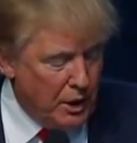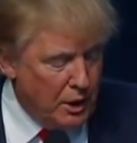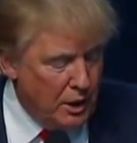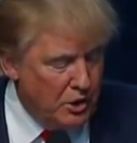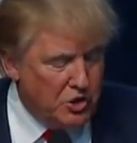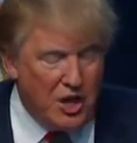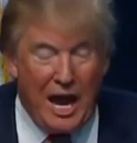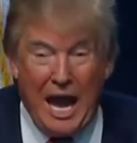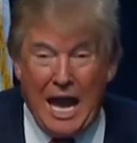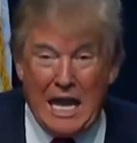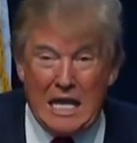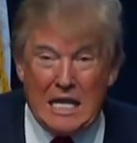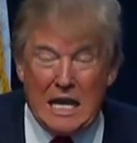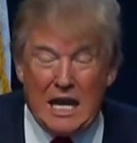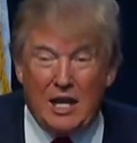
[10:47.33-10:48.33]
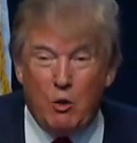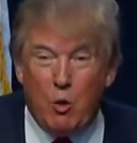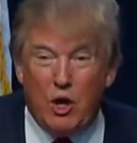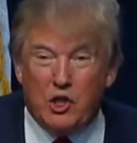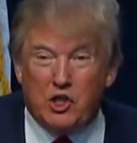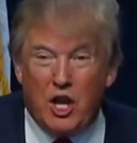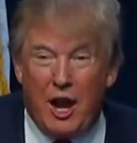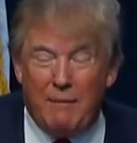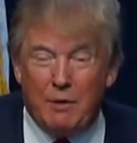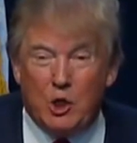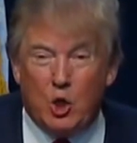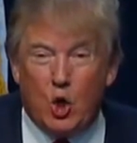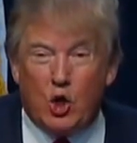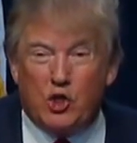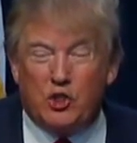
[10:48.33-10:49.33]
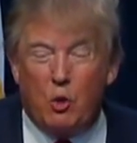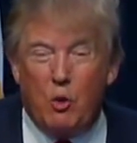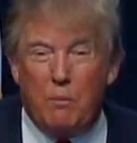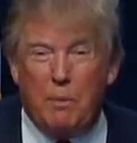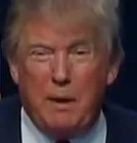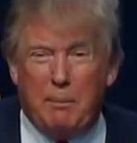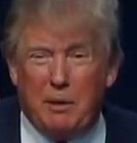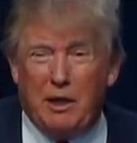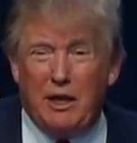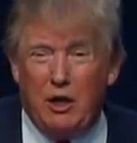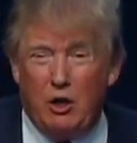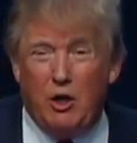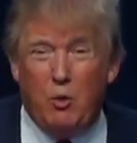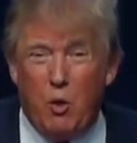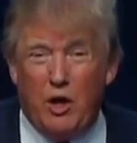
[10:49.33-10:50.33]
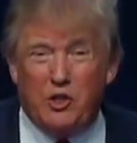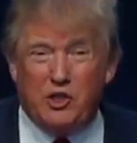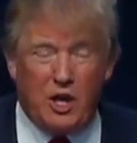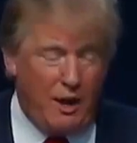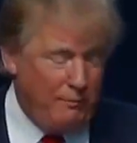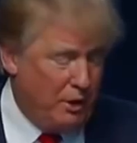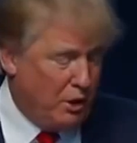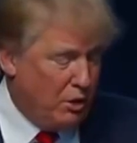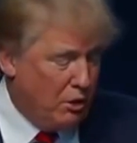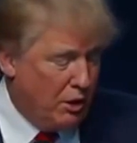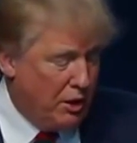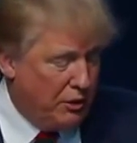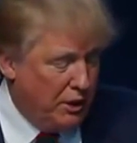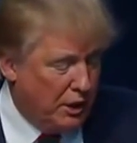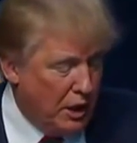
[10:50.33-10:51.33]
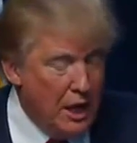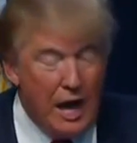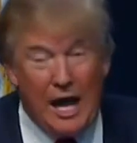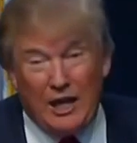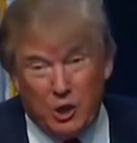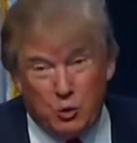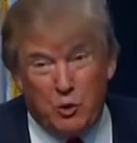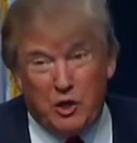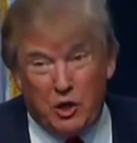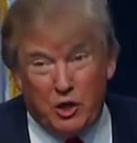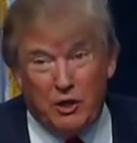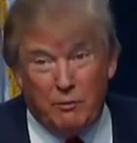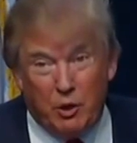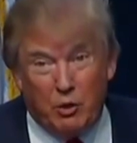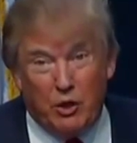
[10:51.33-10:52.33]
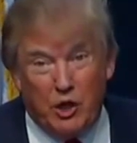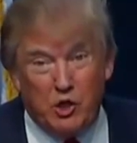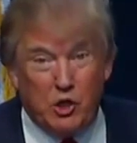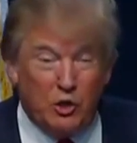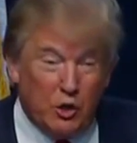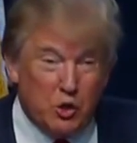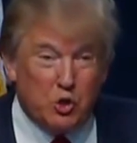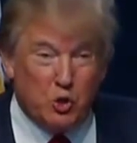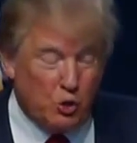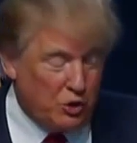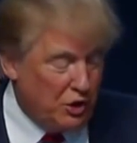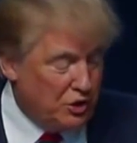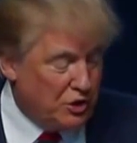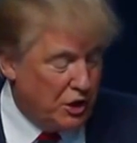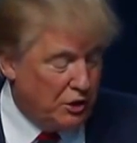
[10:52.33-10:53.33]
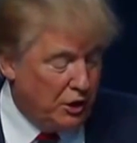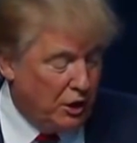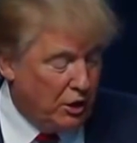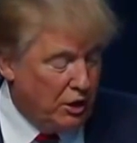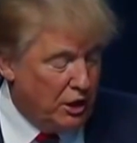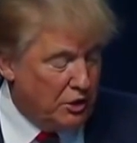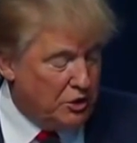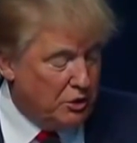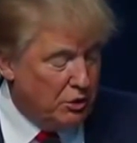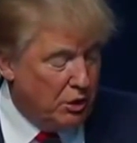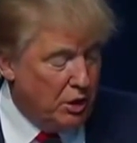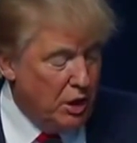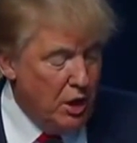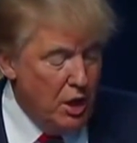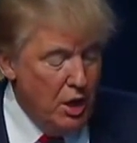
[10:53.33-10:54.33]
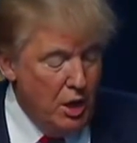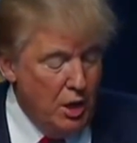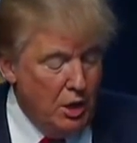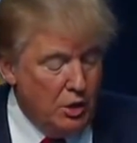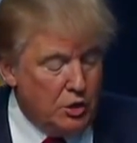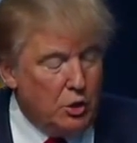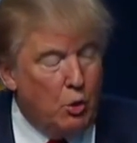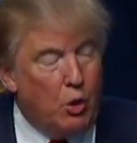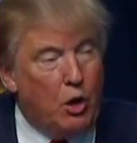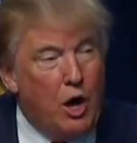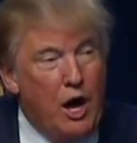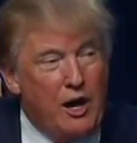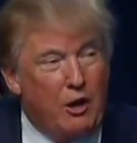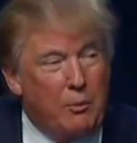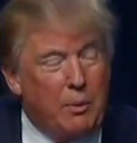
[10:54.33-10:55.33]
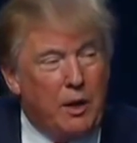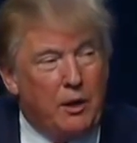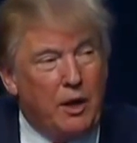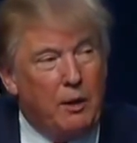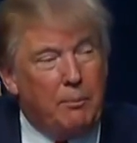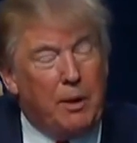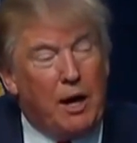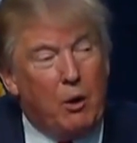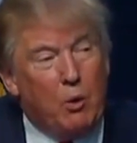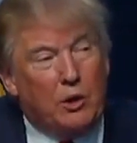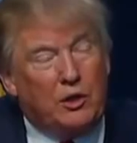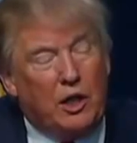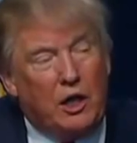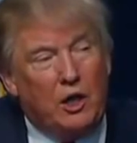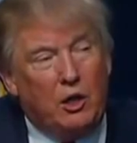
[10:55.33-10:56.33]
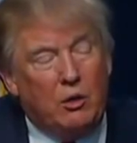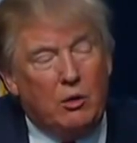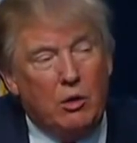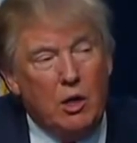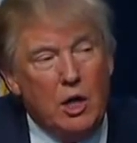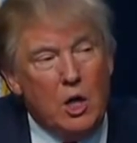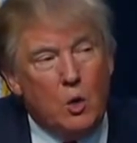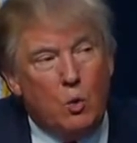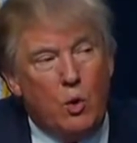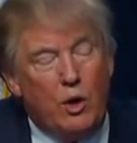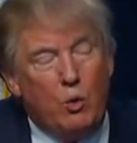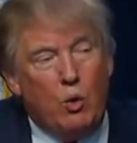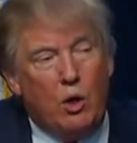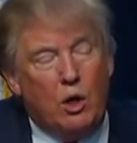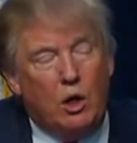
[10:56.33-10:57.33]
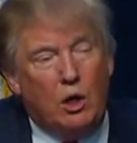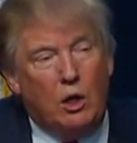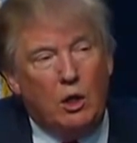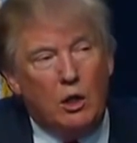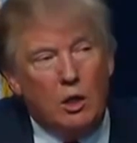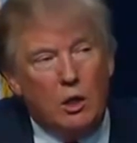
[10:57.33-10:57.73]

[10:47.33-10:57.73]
is 8, and he wants Common Core. So when people hear he wants Common Core, I think, and he's weak on immigration, those two things I think are not so good. So we're honored by that. But I will tell you, we will